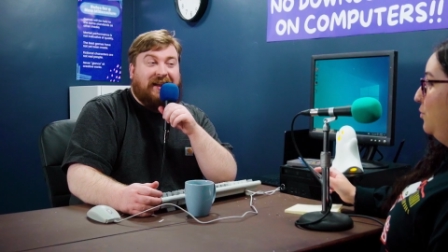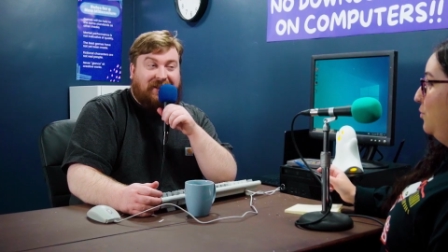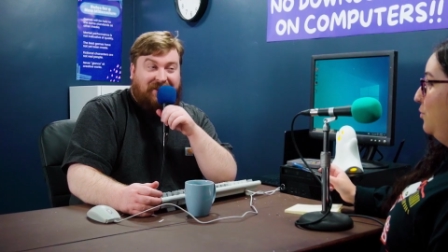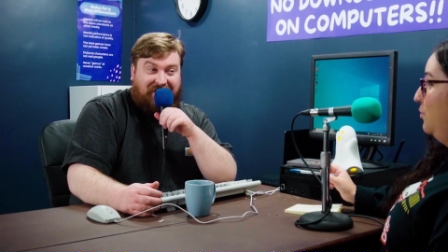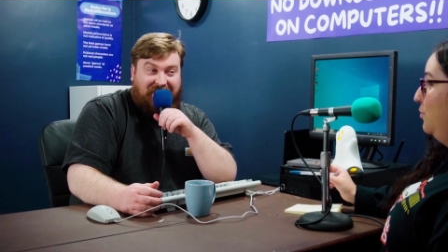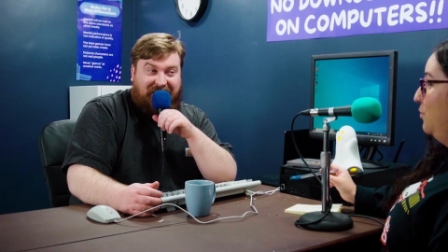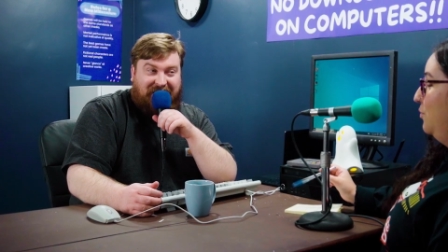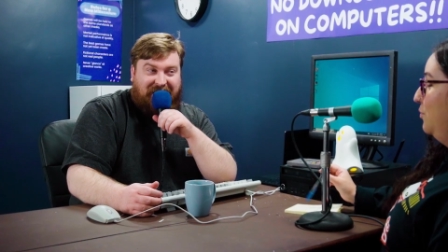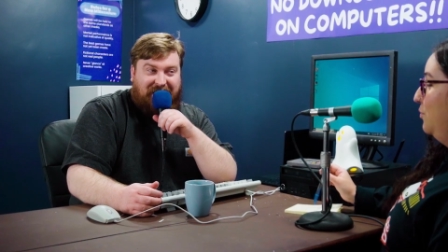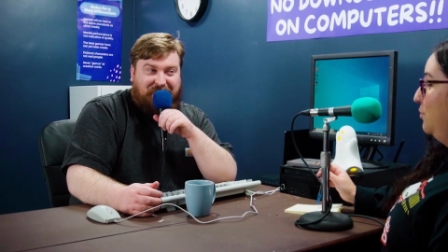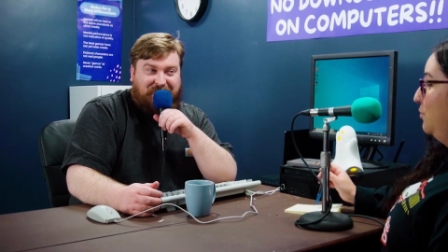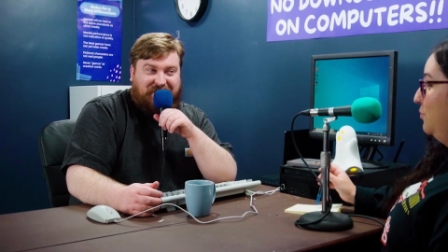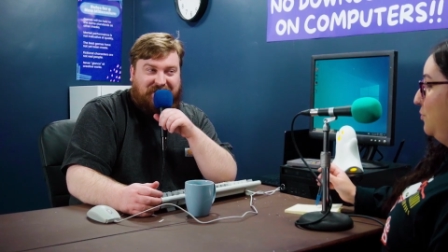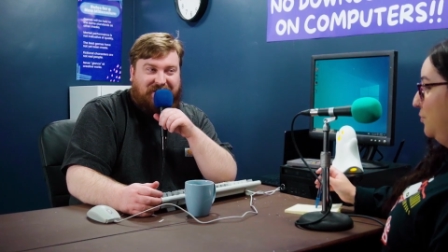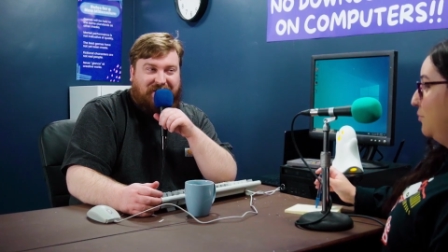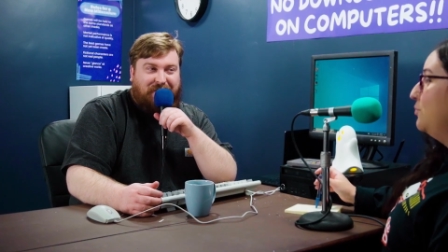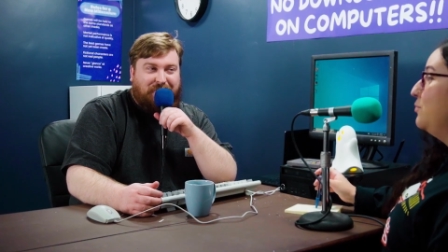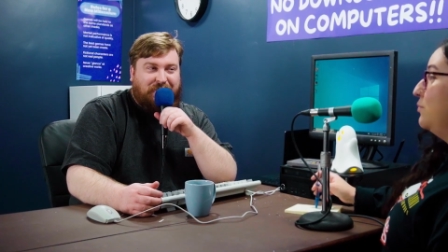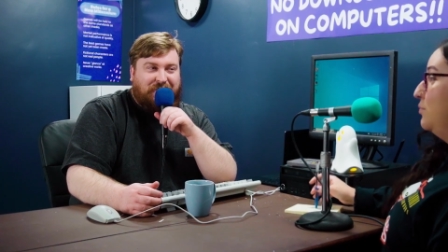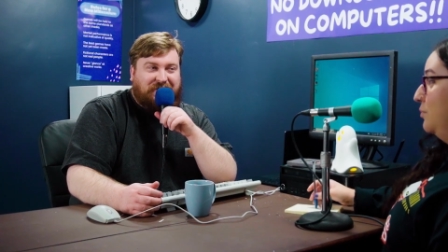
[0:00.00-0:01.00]
had a lot of games on
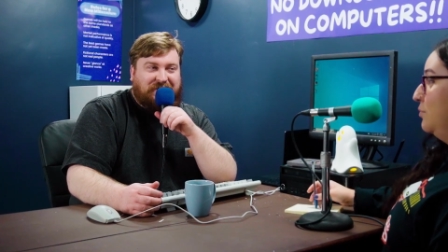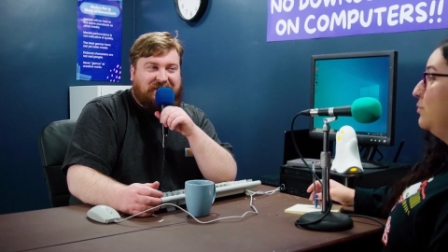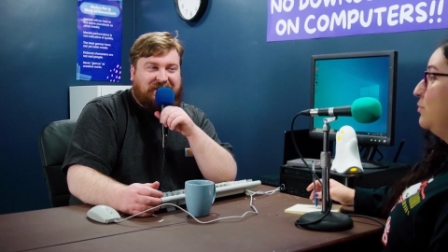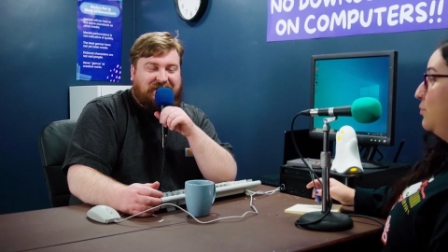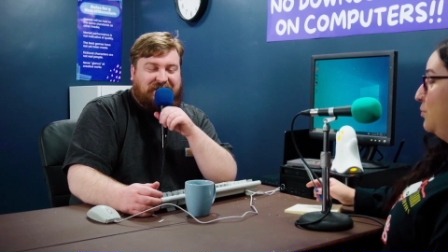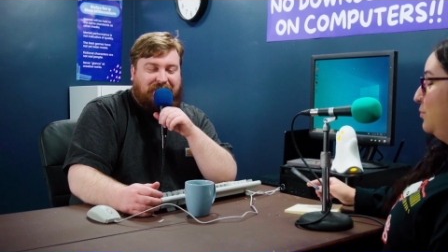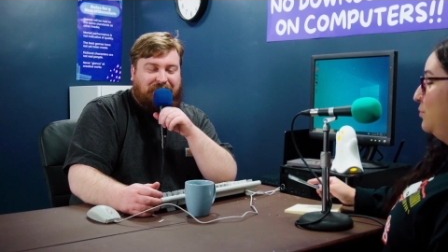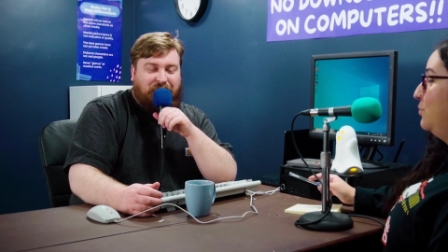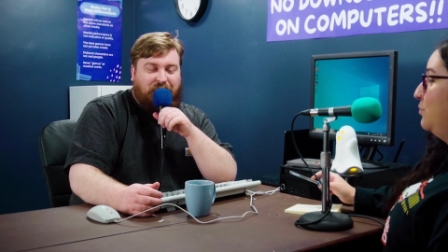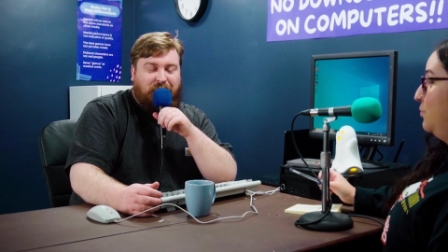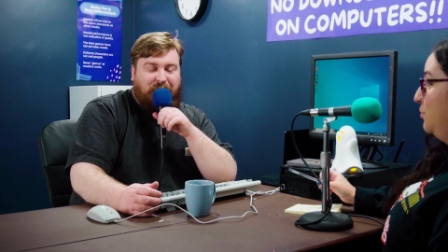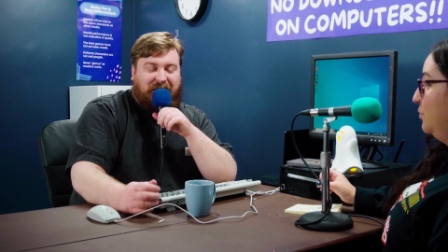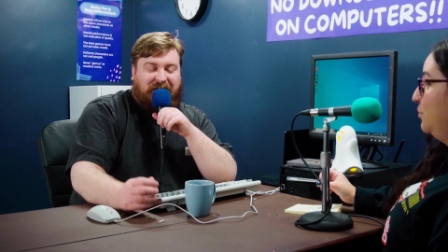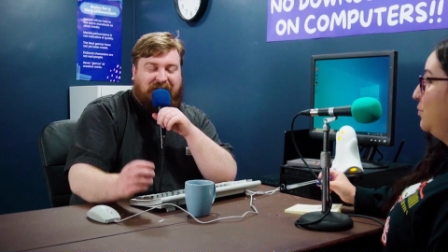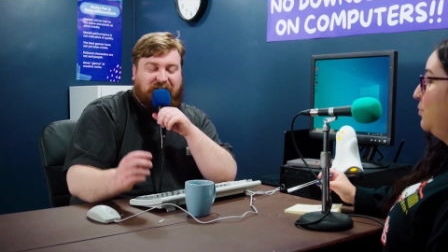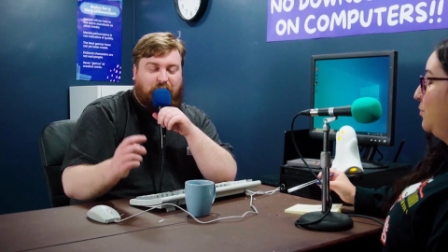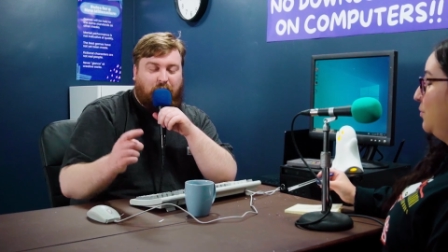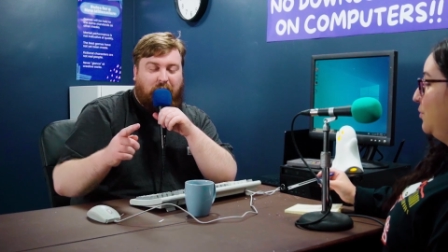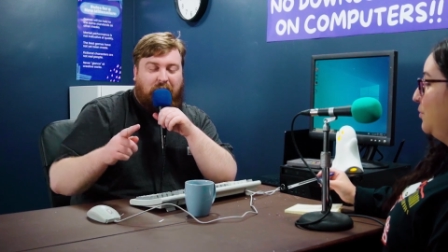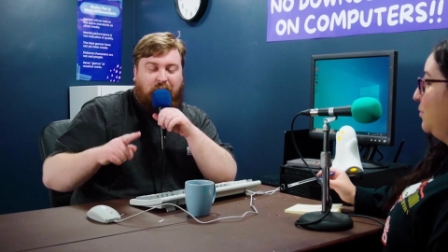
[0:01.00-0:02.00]
Commodore 64
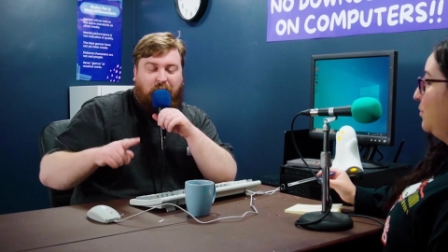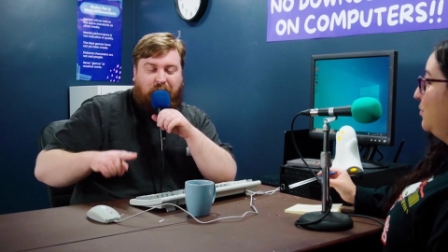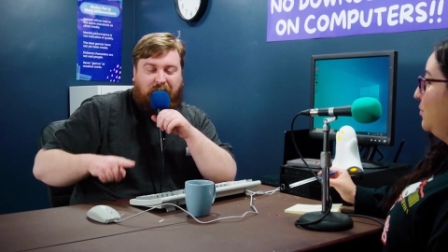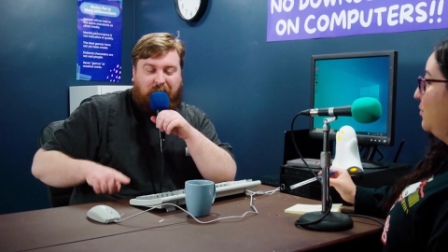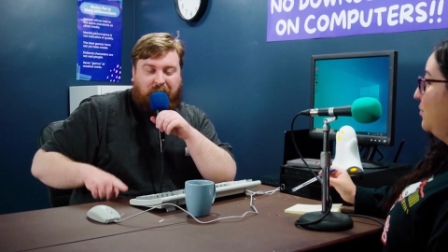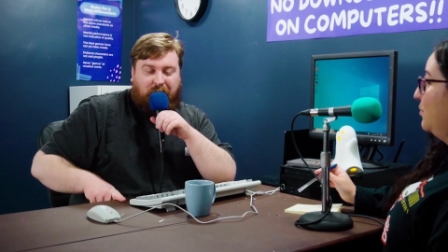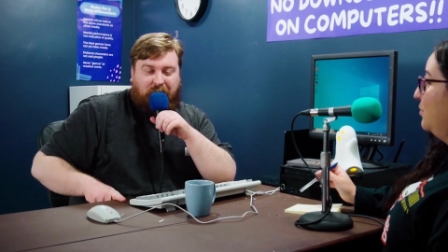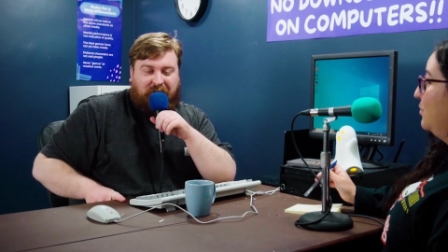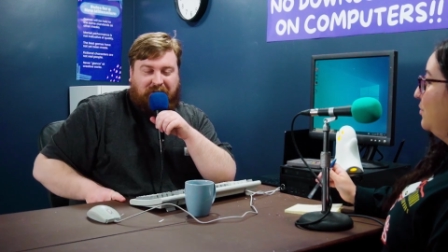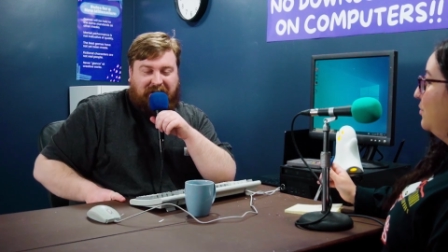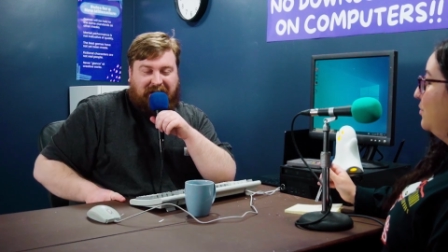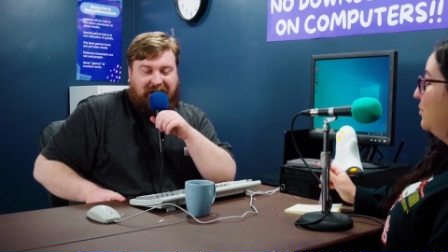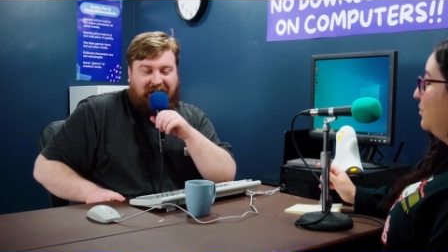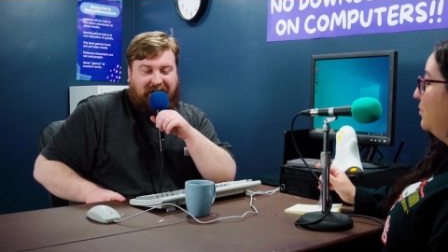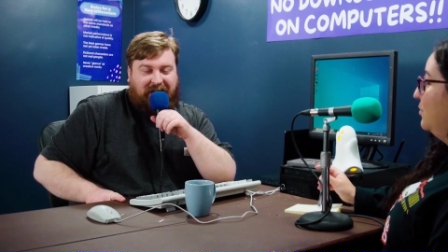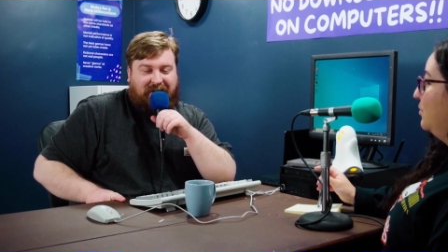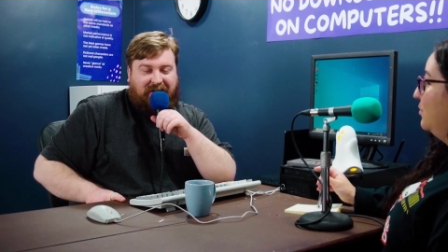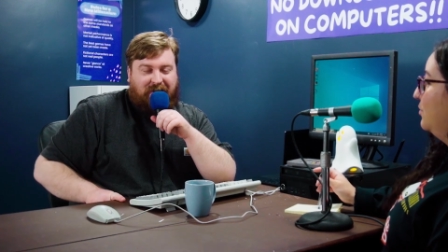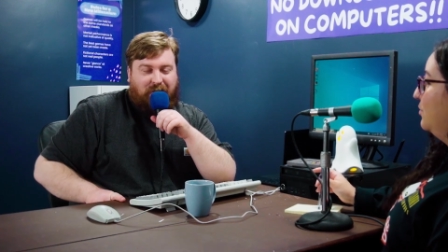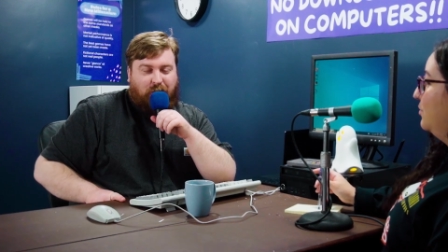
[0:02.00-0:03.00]
because while we were like